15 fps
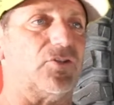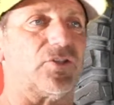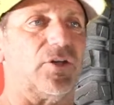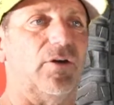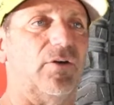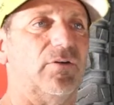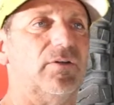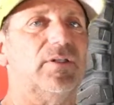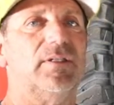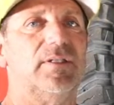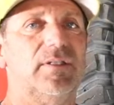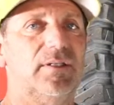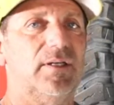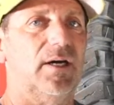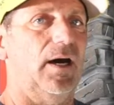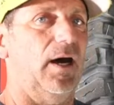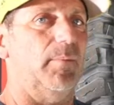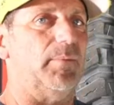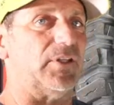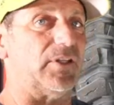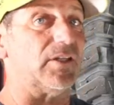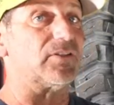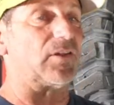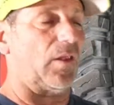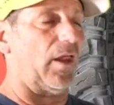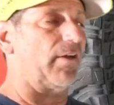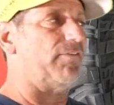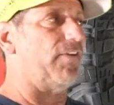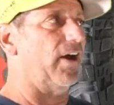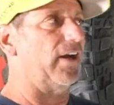So it's a
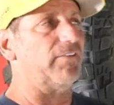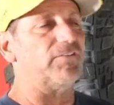lot of fun.